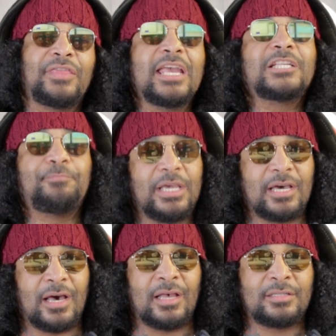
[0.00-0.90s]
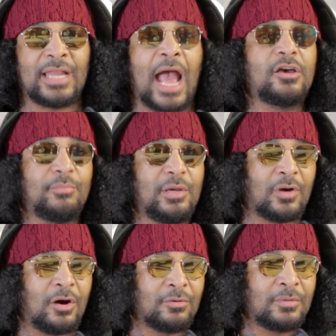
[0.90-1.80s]
think it's because, and I could be
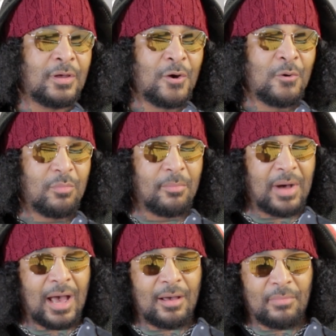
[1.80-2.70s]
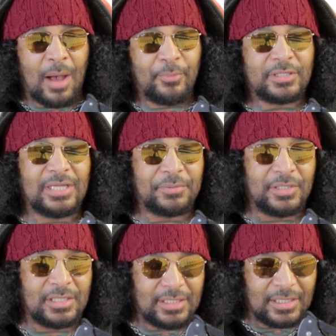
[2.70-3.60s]
wrong, but my
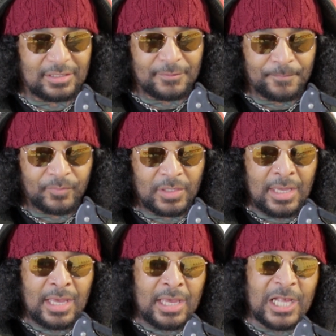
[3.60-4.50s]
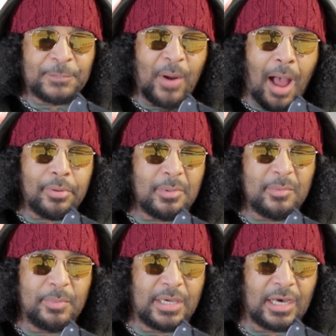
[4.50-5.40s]
perception is this: it's probably
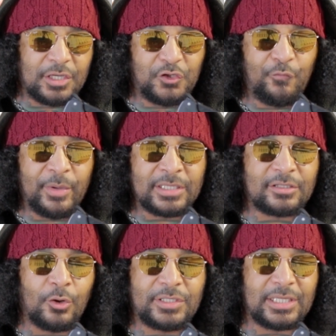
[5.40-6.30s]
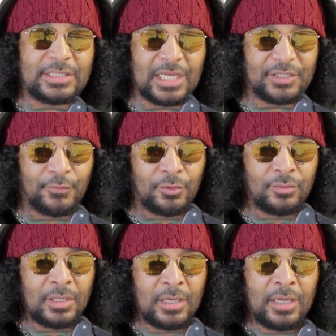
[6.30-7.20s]
because you've been so
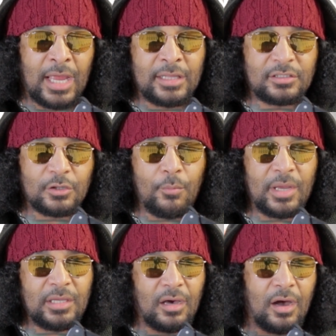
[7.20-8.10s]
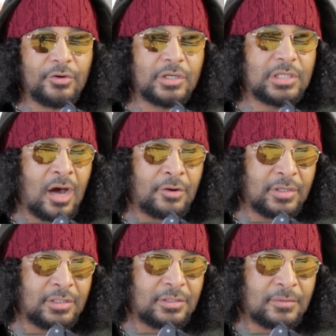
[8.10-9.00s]
successful in so many other
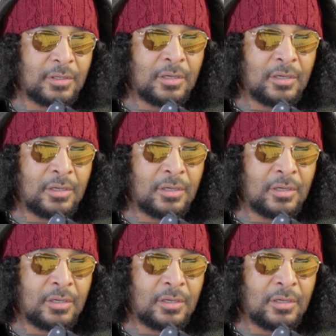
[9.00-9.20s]
genres,